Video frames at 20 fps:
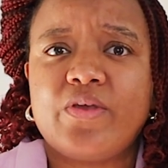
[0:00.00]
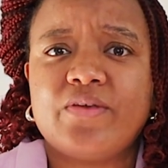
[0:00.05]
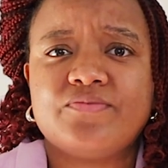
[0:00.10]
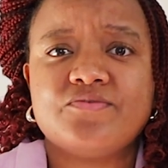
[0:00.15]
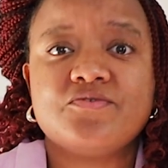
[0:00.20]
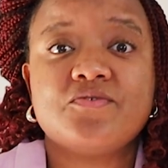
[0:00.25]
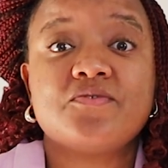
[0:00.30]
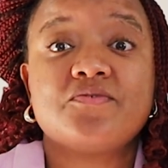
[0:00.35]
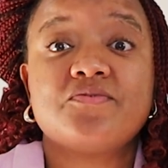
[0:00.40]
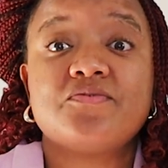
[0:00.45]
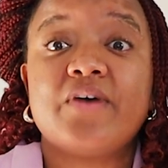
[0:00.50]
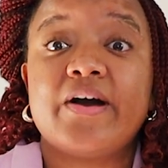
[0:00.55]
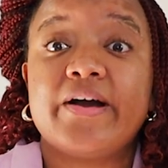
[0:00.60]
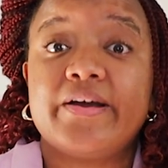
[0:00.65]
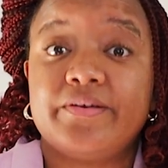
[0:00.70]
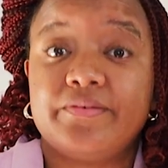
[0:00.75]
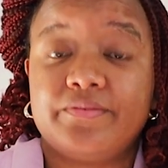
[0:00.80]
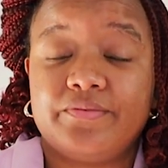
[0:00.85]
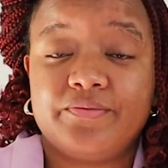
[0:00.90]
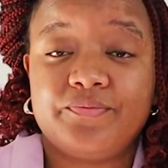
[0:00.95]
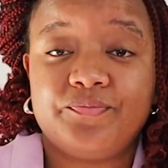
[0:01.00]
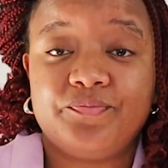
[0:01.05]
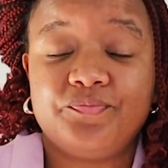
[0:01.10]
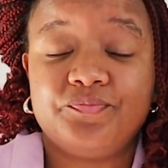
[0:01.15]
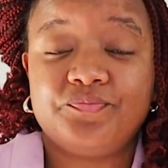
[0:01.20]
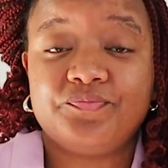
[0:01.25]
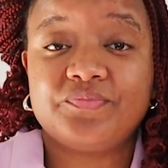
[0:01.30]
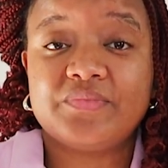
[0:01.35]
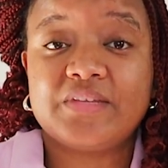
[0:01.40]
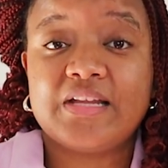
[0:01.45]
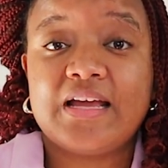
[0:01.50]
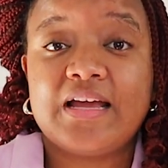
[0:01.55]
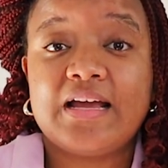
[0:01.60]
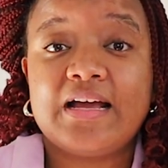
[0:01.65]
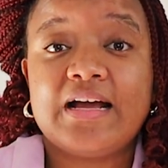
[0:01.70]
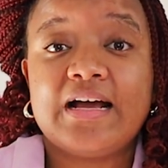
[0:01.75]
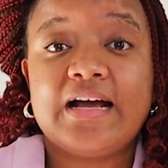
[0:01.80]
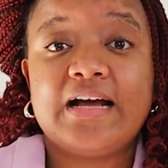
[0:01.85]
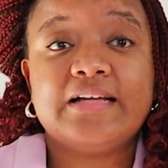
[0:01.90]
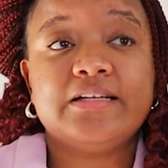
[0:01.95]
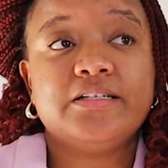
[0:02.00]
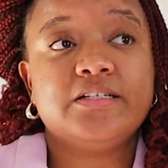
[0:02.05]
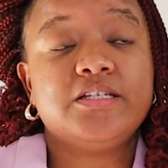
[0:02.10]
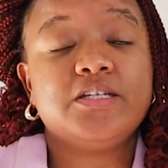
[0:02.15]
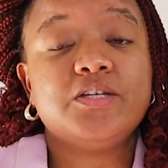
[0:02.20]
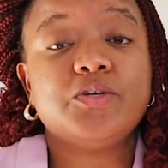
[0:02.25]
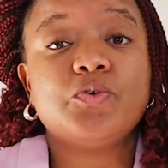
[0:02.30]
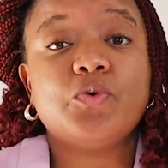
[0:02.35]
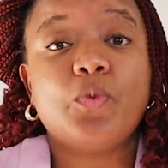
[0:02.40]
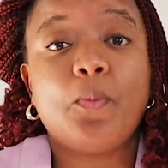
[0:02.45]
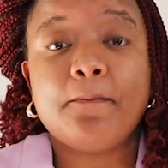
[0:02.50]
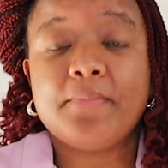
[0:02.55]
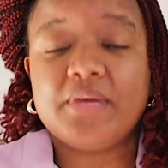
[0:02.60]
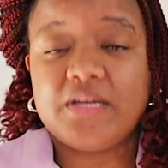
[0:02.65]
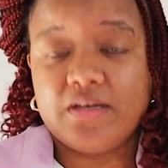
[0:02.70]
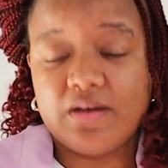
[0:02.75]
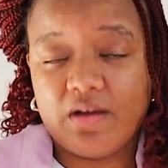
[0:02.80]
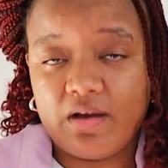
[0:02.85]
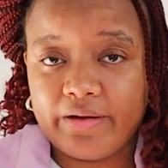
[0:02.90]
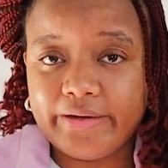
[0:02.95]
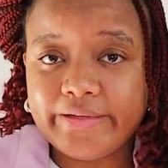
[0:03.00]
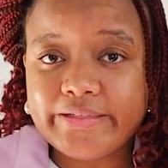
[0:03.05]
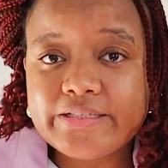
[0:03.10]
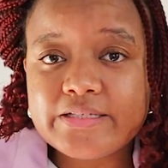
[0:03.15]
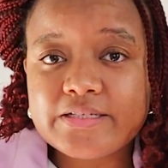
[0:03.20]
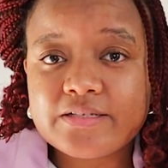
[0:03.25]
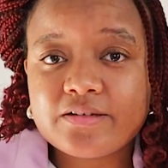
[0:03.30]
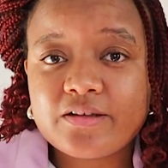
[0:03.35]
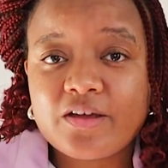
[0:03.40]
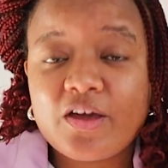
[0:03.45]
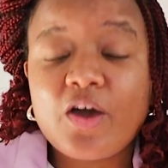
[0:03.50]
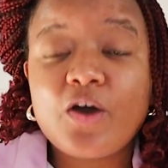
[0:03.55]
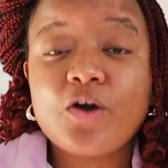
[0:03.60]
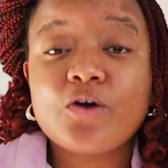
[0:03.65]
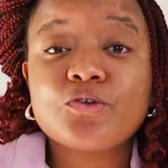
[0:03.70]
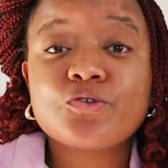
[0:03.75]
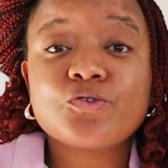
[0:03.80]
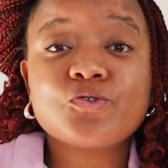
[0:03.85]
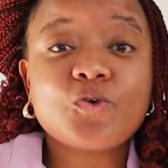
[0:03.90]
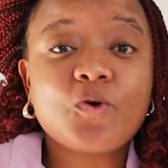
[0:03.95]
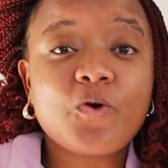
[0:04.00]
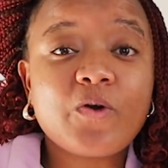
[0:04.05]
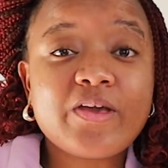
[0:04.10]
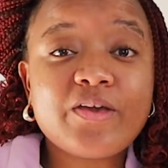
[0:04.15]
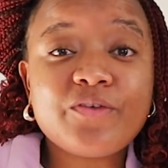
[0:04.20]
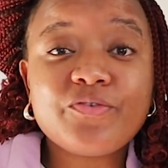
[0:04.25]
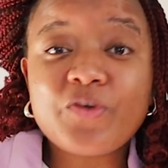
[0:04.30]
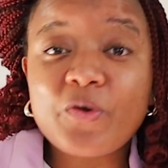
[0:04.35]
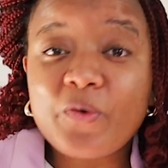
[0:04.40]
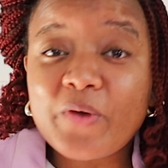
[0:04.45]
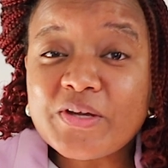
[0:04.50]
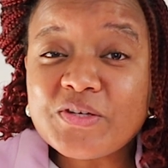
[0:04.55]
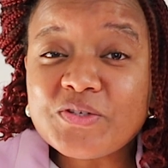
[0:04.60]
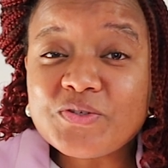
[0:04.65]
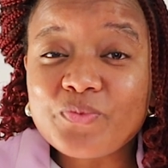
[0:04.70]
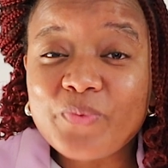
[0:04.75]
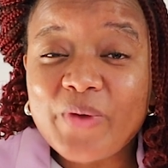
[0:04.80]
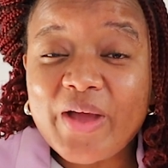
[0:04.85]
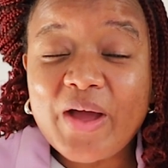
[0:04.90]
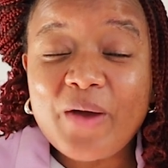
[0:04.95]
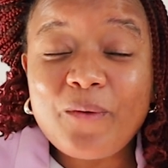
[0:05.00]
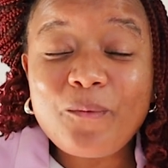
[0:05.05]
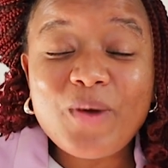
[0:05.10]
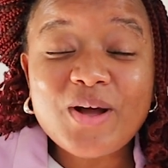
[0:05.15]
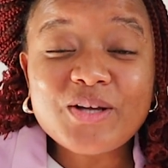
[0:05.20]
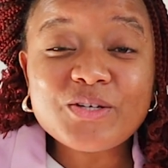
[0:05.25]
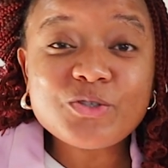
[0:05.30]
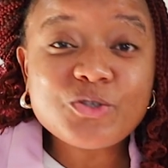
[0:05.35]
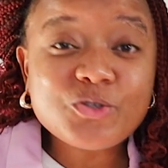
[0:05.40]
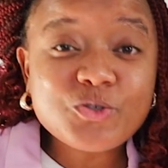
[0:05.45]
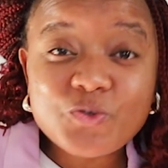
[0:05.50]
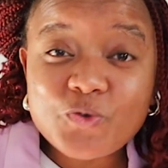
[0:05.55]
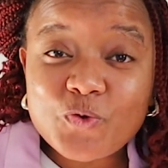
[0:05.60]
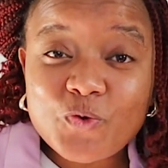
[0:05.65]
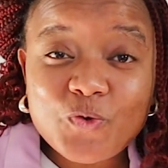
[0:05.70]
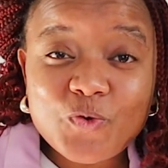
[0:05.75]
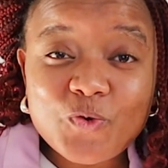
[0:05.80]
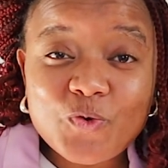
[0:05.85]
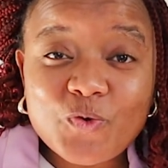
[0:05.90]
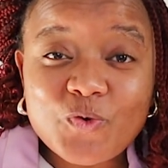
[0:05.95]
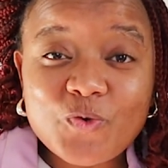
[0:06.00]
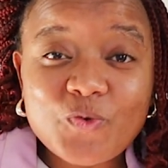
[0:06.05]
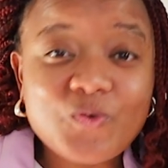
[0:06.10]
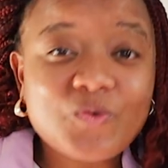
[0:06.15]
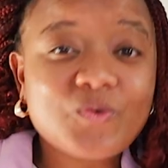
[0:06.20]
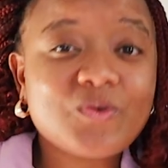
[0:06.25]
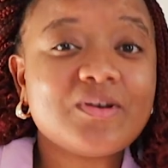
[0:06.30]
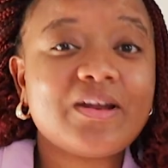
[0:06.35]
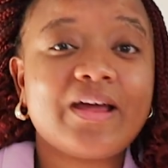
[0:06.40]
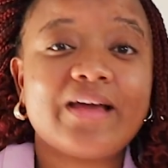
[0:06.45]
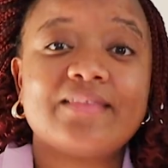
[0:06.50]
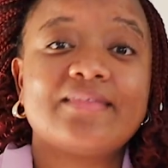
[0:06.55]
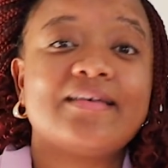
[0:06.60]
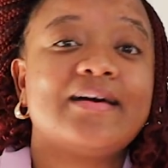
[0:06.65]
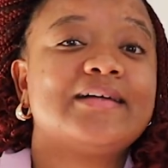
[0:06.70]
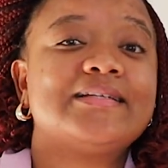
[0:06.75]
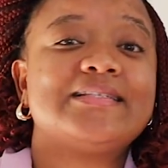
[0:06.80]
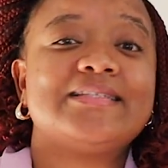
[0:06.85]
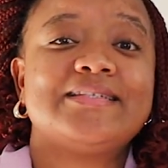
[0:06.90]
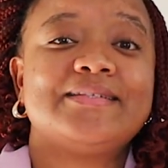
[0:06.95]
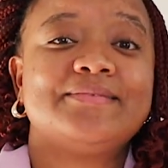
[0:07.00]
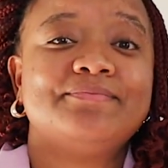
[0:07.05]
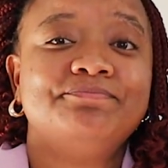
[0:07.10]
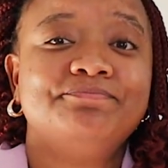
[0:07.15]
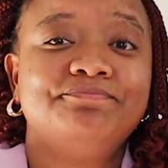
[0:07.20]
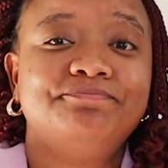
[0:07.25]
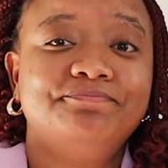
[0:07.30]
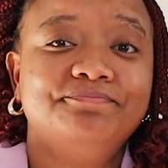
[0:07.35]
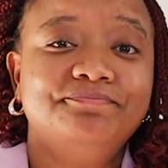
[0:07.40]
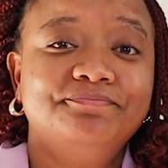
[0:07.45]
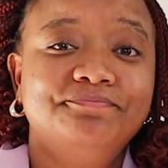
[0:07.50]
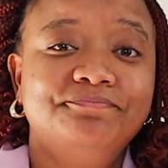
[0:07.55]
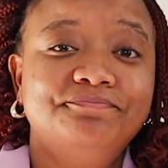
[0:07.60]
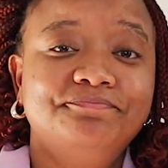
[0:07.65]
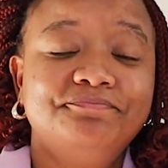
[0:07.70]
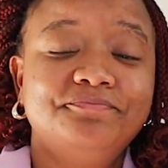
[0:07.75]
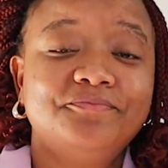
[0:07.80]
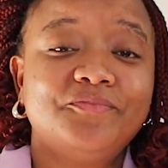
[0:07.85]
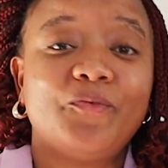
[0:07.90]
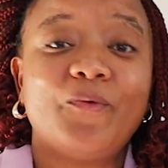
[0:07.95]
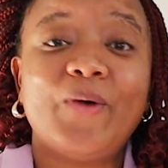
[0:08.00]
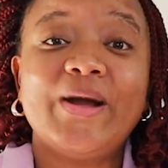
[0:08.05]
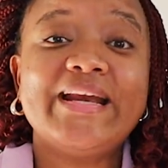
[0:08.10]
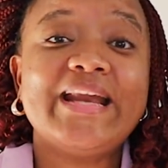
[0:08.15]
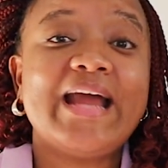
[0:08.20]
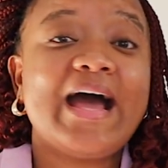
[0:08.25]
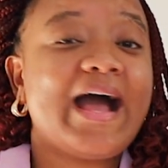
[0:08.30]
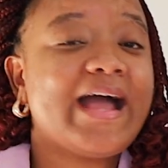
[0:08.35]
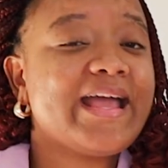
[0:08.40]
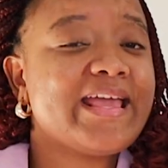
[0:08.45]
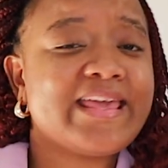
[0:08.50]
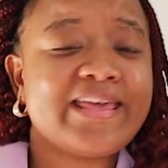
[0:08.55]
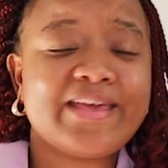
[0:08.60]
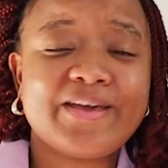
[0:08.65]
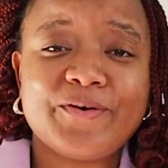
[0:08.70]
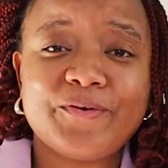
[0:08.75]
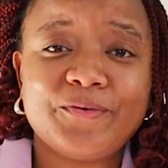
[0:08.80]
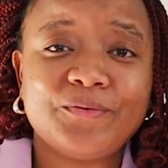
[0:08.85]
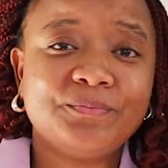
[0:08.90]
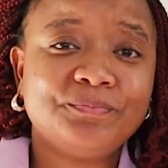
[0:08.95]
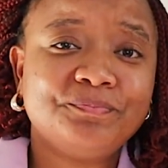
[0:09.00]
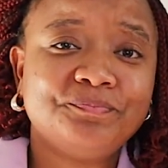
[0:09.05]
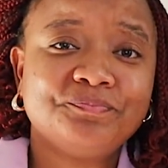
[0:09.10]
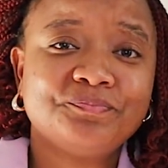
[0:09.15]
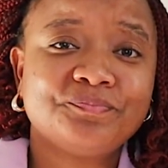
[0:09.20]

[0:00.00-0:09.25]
if not 5, until midnight. So if you're going to wear one shoe like that, one high heel